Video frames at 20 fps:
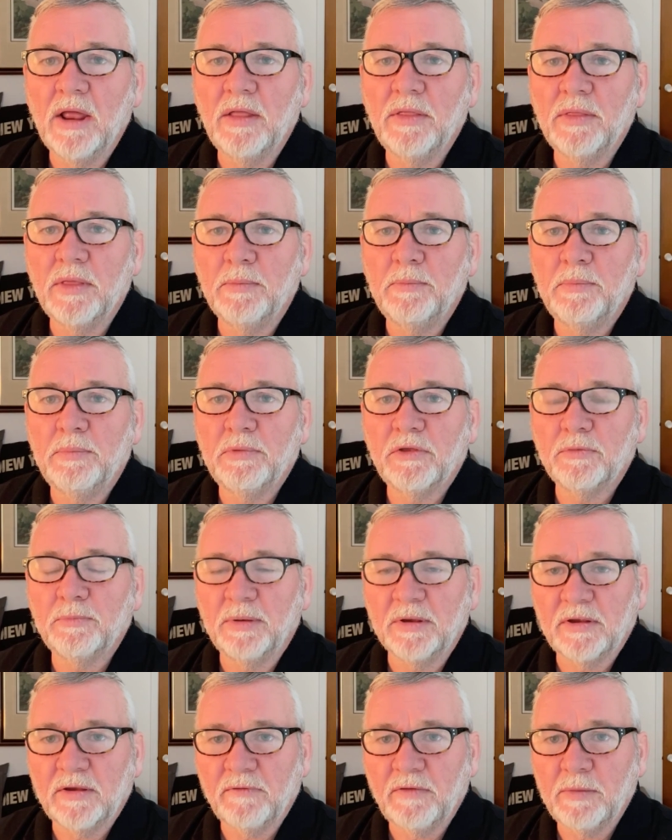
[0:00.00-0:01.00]
the
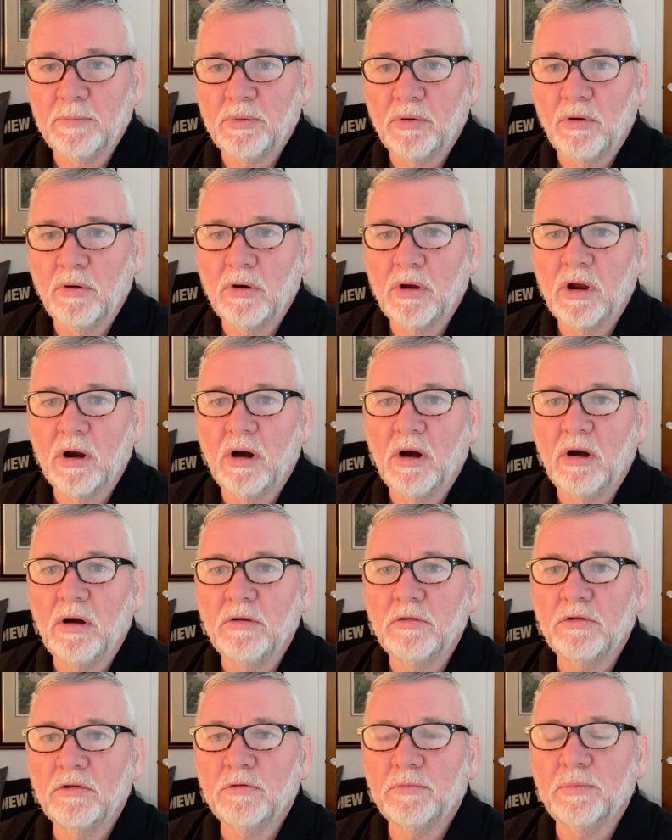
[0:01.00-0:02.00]
specific
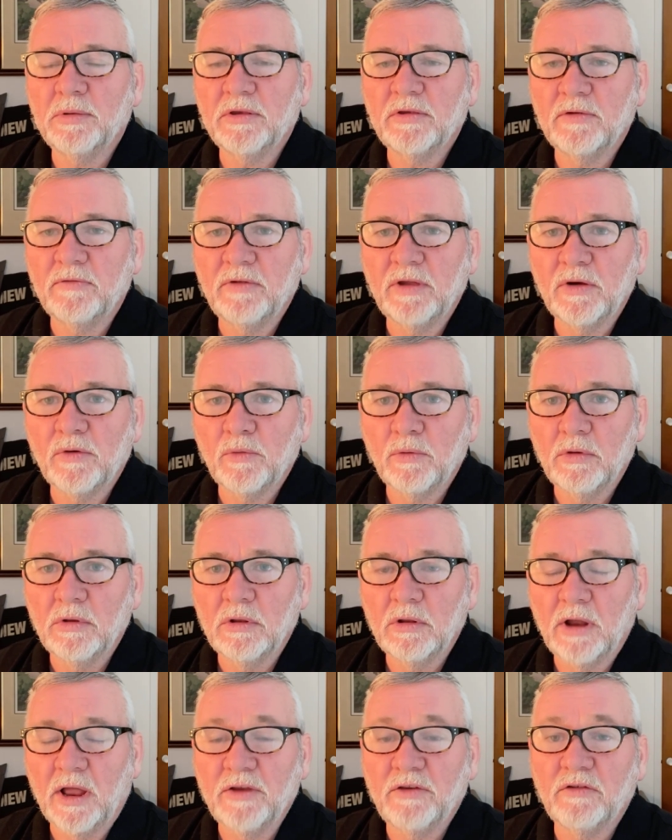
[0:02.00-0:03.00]
broker, specific
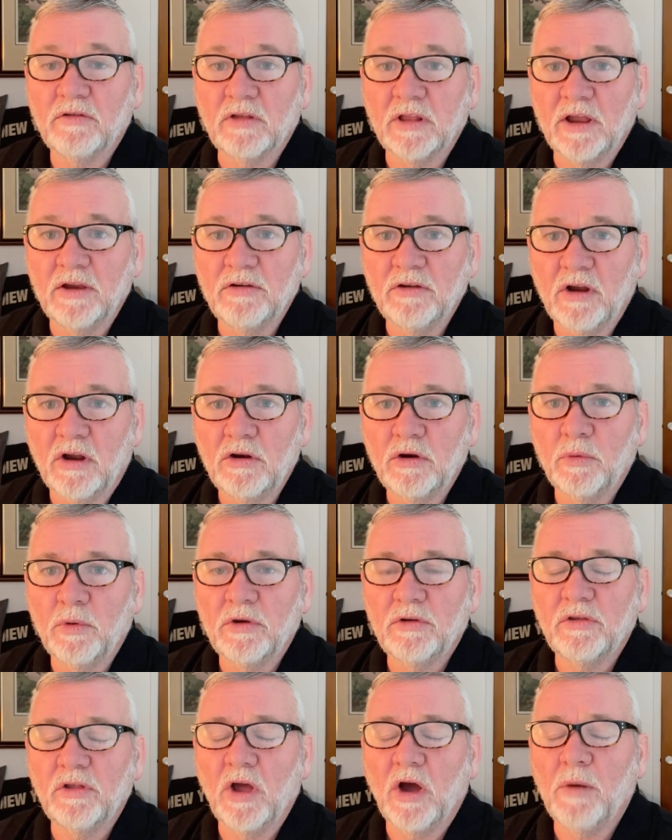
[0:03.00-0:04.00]
legislation under
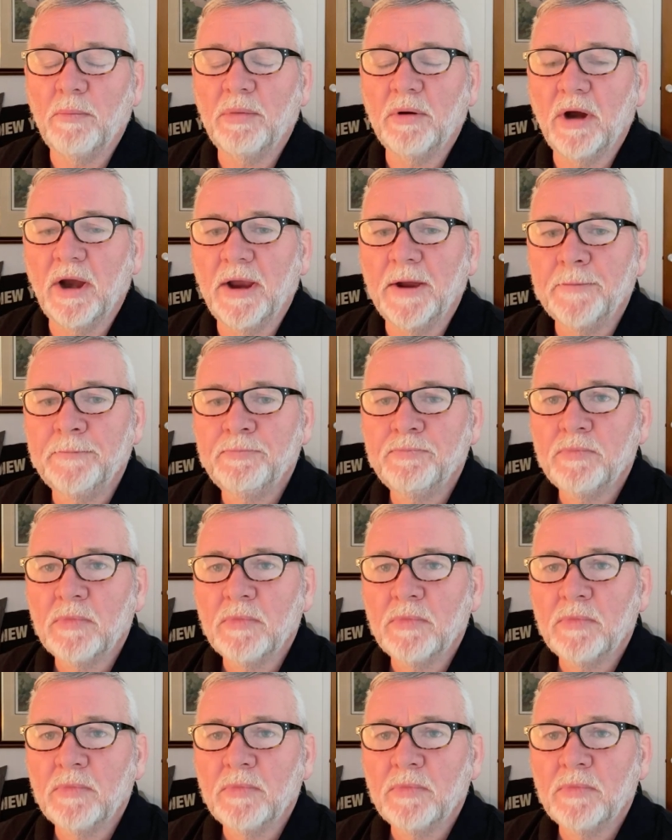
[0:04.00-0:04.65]
which they operate,